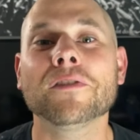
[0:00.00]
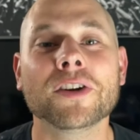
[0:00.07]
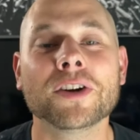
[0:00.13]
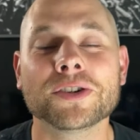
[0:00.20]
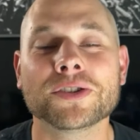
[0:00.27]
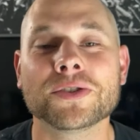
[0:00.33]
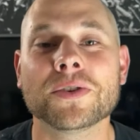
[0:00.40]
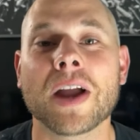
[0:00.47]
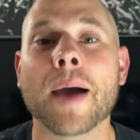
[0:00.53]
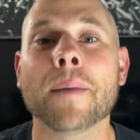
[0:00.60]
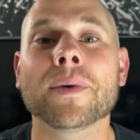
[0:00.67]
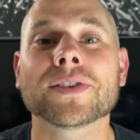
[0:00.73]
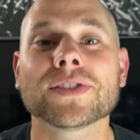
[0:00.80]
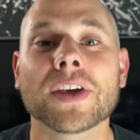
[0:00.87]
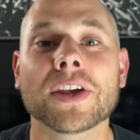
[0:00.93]
very soon.
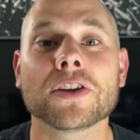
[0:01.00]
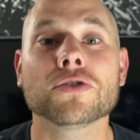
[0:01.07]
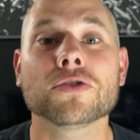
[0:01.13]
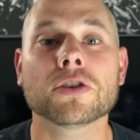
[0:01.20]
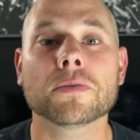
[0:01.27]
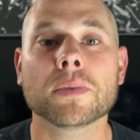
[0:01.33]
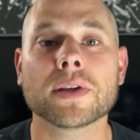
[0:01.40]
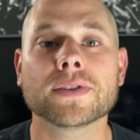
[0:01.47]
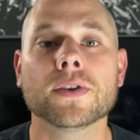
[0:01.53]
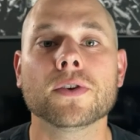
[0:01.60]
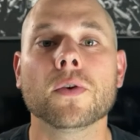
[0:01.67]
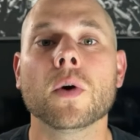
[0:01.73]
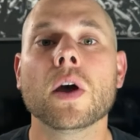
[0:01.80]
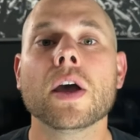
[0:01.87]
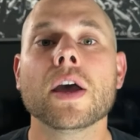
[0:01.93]
I'm excited. You should be
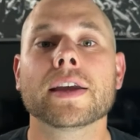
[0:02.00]
too.